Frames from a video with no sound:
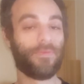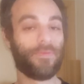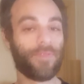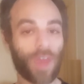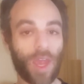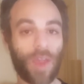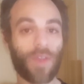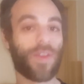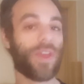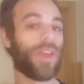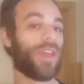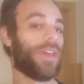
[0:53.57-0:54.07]

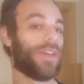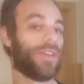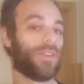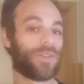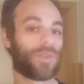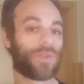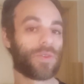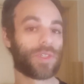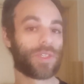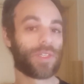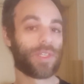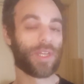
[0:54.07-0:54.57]
very
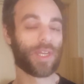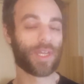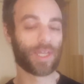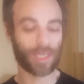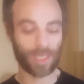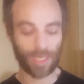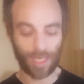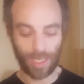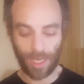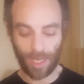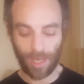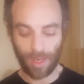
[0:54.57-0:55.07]

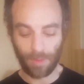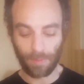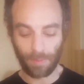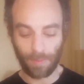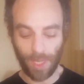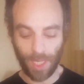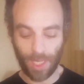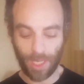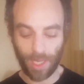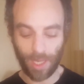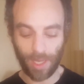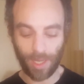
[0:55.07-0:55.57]
interesting
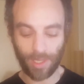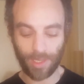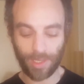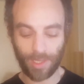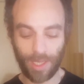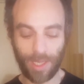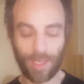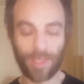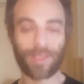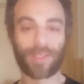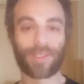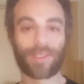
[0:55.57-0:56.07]
because
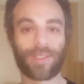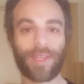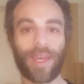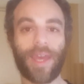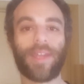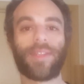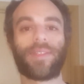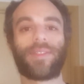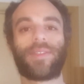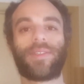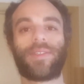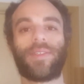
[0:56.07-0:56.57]
it
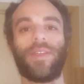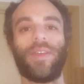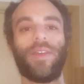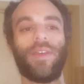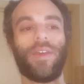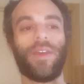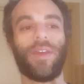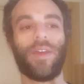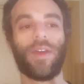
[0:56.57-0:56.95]
sets